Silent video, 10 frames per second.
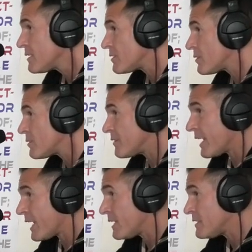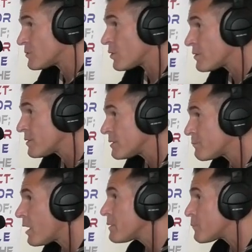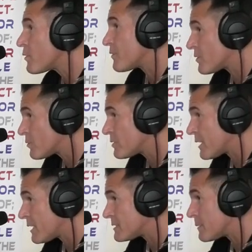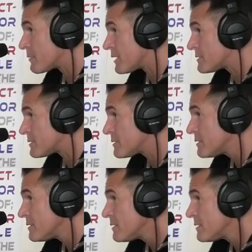you know, in the 80s or the, probably more the early 80s, I'm guessing,